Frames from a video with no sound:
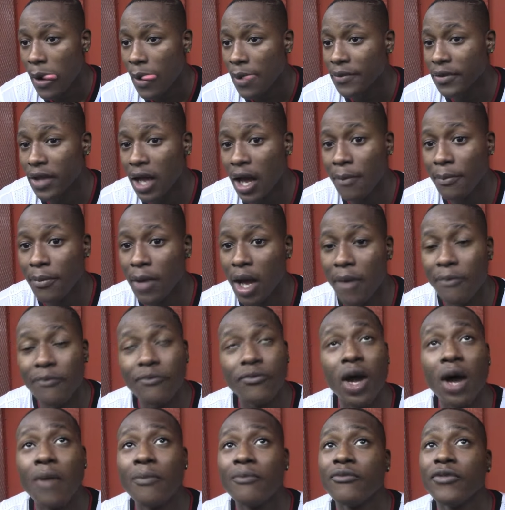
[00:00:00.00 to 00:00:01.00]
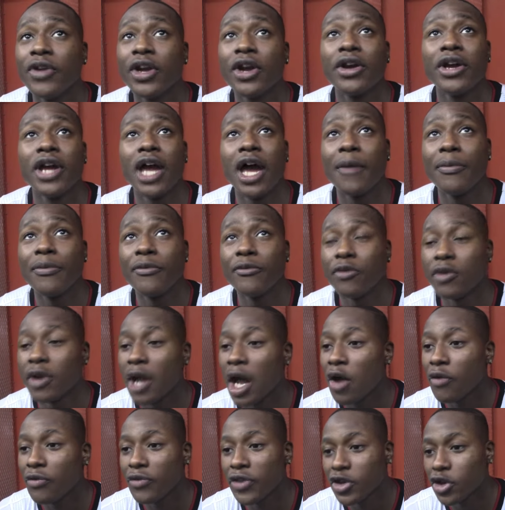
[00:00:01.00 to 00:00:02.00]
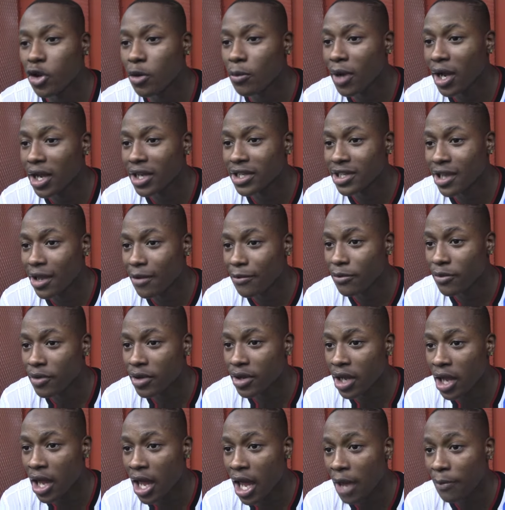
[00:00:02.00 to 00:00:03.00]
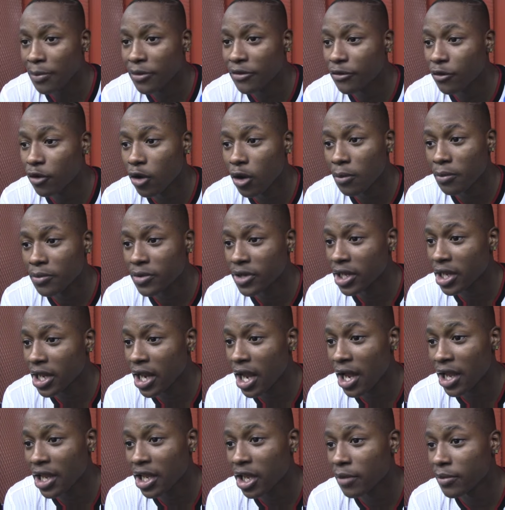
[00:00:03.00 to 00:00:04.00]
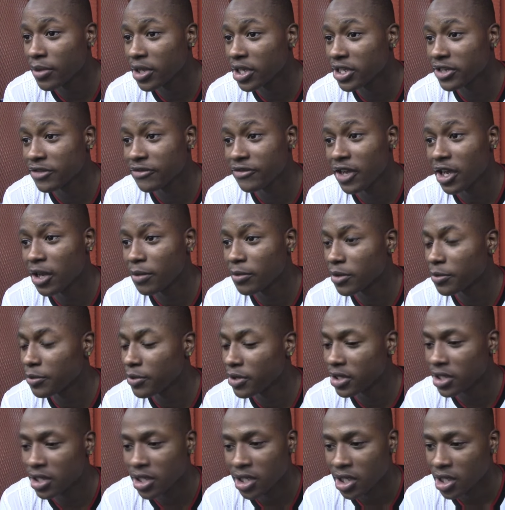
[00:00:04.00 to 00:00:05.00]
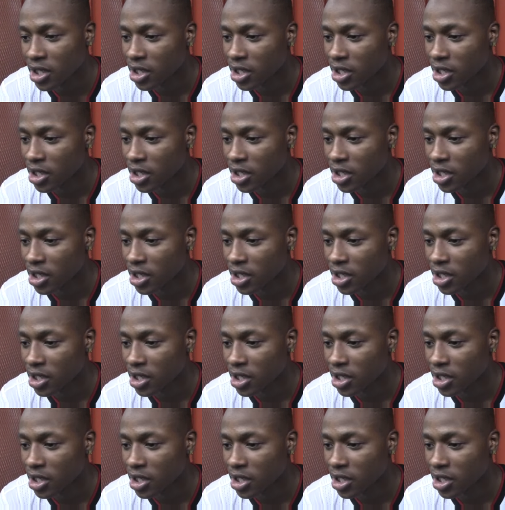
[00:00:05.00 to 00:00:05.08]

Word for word: I'm I'm I'm very happy for him. I don't think nobody is happy happy for him than I am in his family, but